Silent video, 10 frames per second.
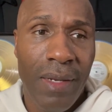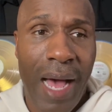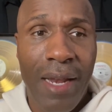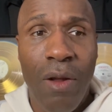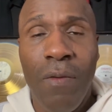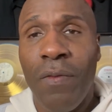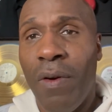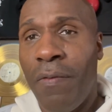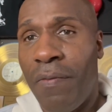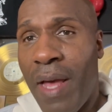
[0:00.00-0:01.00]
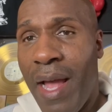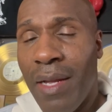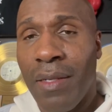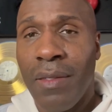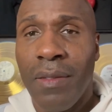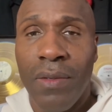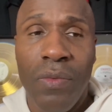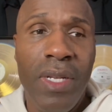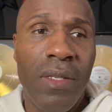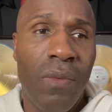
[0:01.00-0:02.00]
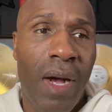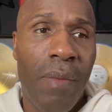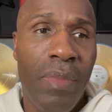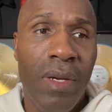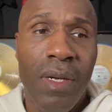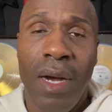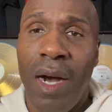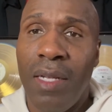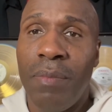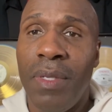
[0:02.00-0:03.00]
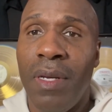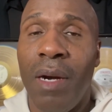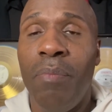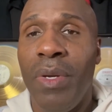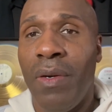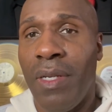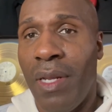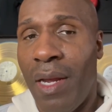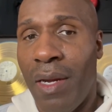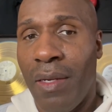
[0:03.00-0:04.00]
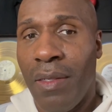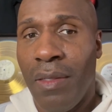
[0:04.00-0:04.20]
I know for a fact the reason why Bill Cosby, a billionaire,